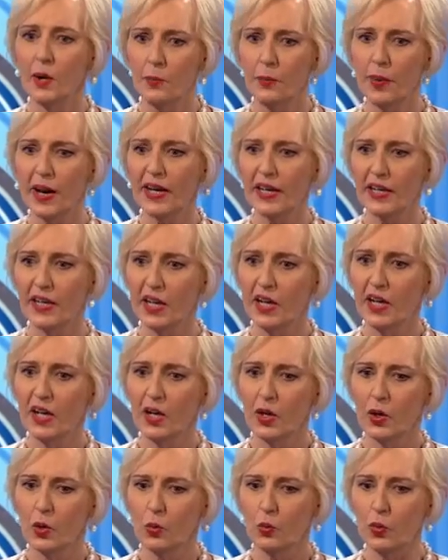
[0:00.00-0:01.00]
But
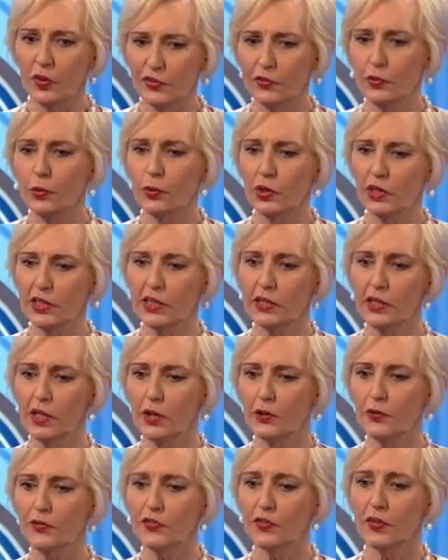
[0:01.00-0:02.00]
we're still really
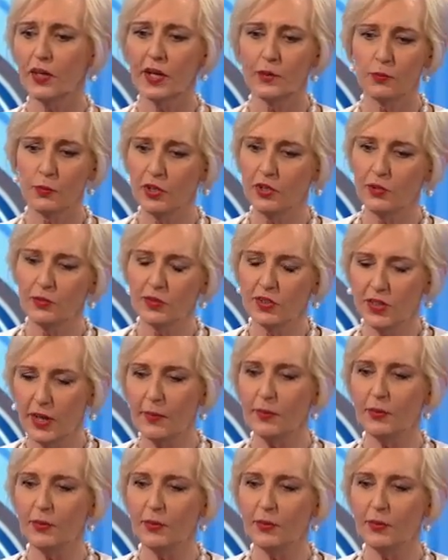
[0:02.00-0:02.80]
close. And when you